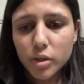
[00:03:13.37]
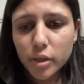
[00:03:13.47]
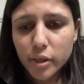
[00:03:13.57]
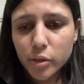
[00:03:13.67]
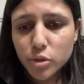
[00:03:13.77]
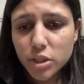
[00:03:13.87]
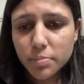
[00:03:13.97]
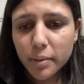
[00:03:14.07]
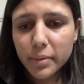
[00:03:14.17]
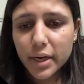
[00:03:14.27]
you just
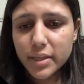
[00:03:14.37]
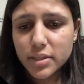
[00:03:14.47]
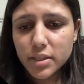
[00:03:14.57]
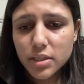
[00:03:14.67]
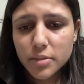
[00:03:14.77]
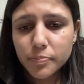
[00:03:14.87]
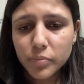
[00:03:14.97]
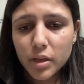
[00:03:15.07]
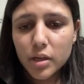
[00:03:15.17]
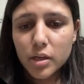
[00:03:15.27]
memorize this.
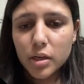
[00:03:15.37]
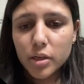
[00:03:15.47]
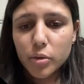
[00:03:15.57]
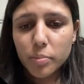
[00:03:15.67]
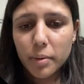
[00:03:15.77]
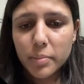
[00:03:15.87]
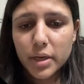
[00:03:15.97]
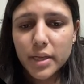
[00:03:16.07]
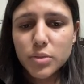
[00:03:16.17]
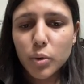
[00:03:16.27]
You
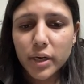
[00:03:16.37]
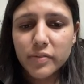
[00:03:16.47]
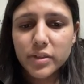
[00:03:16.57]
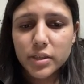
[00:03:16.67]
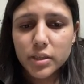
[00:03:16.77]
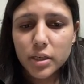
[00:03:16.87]
memorize whatever